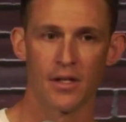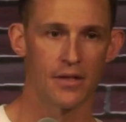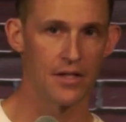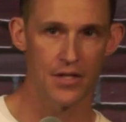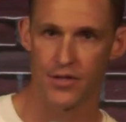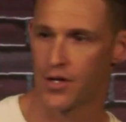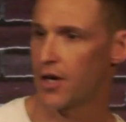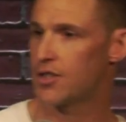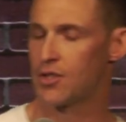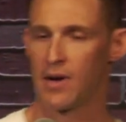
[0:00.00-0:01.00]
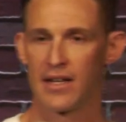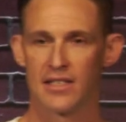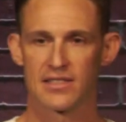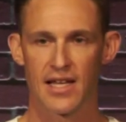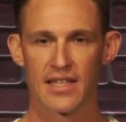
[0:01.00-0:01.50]
this church, you're ready to
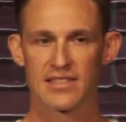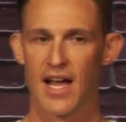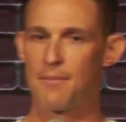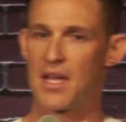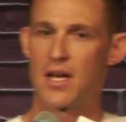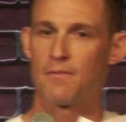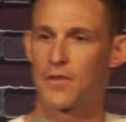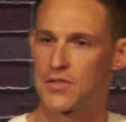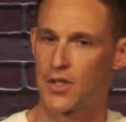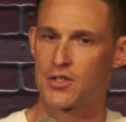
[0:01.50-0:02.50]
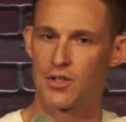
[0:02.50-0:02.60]
say, Sign me up for search